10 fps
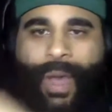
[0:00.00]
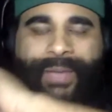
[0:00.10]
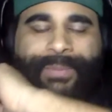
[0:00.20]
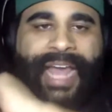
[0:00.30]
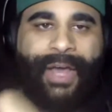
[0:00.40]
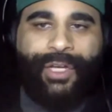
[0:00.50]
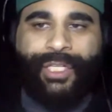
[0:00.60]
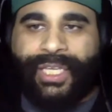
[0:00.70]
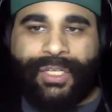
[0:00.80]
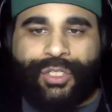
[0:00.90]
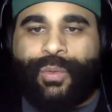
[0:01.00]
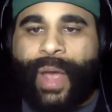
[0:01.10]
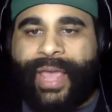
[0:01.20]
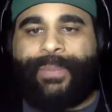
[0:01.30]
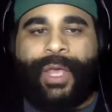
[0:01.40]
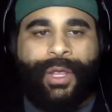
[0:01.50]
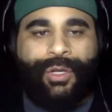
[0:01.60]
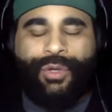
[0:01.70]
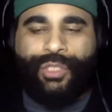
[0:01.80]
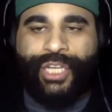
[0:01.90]
wiped out, clean swipe,
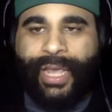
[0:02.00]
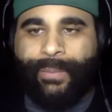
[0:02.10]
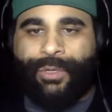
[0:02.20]
new GM,